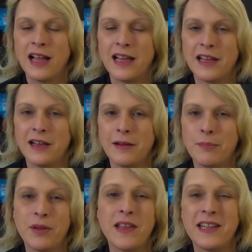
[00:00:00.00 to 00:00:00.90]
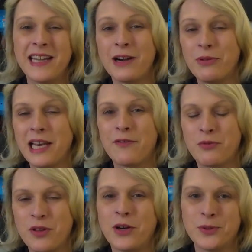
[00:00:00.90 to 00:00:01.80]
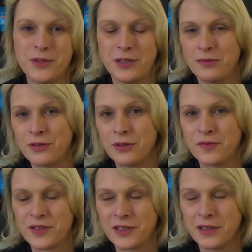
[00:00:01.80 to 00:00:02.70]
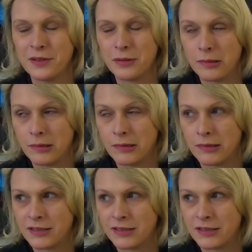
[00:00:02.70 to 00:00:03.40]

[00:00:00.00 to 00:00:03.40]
Um, but then now we're left with holes in the roof, so oh,